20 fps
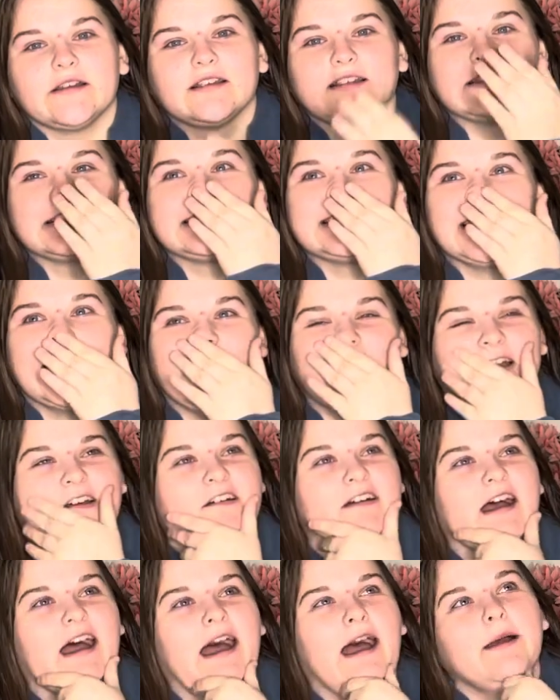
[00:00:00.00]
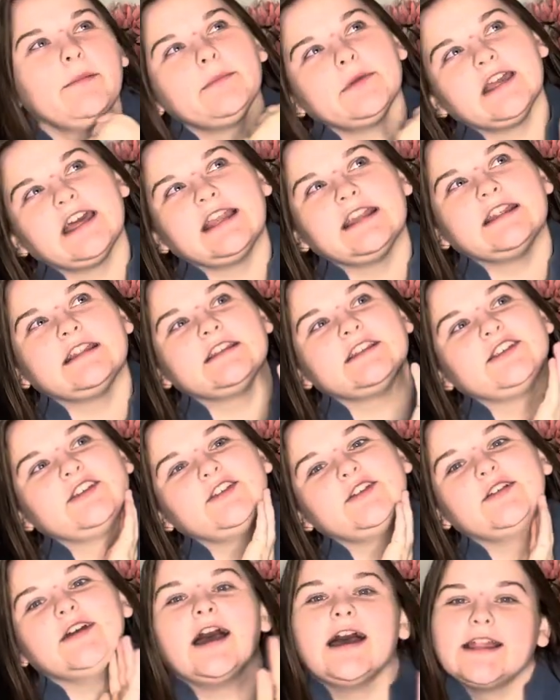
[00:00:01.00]
so I'm gonna do
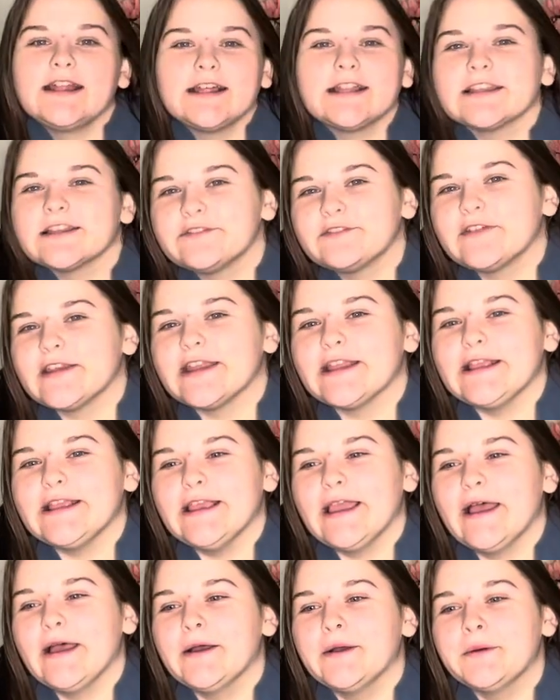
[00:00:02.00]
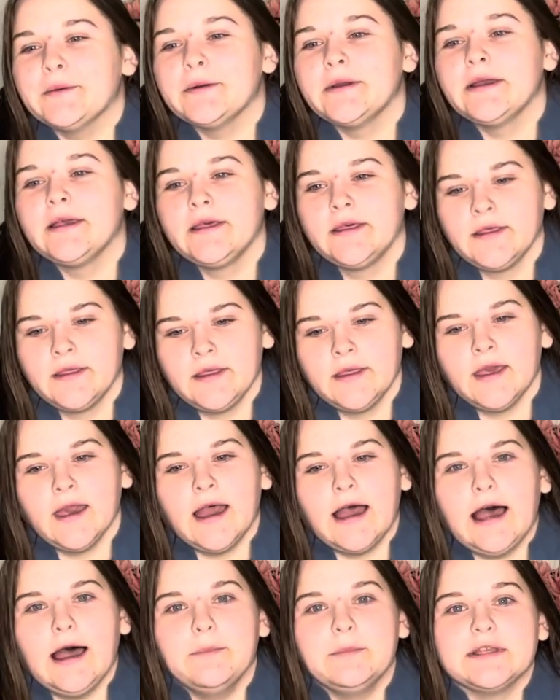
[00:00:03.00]
another video.
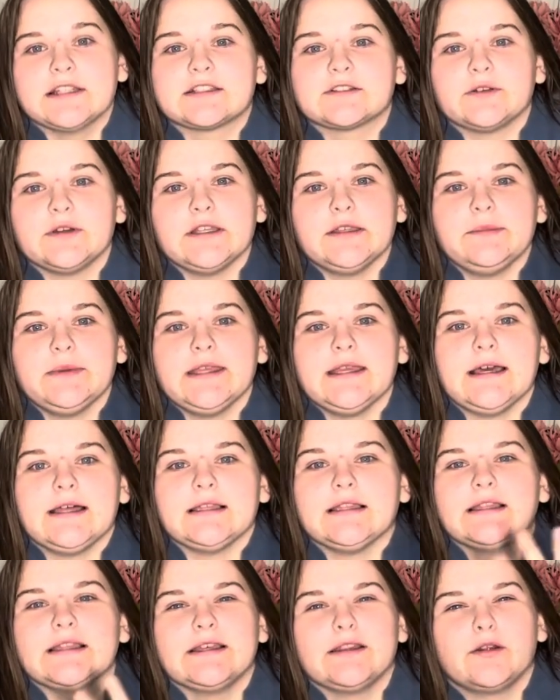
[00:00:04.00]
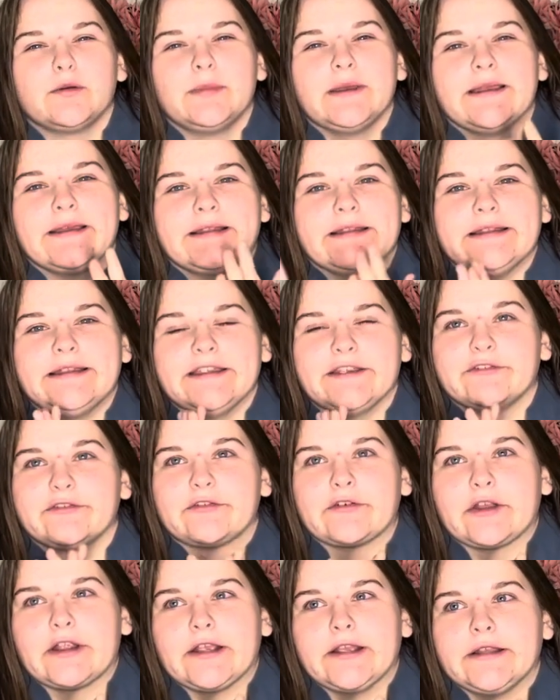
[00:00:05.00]
It's going to be a little bit
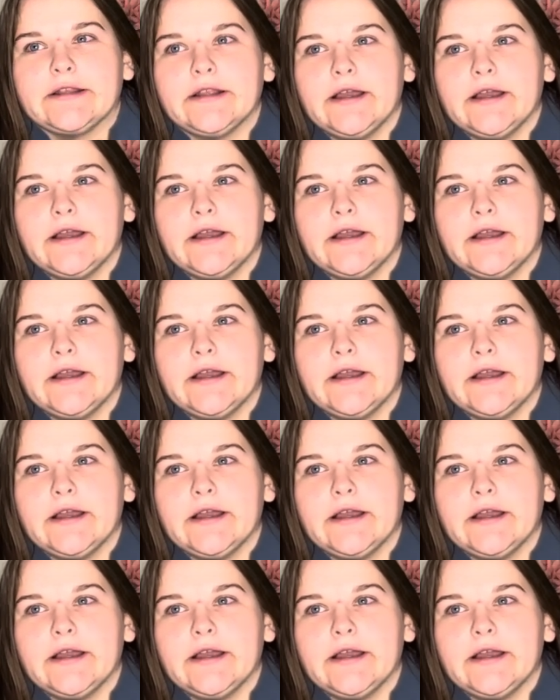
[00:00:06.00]
different.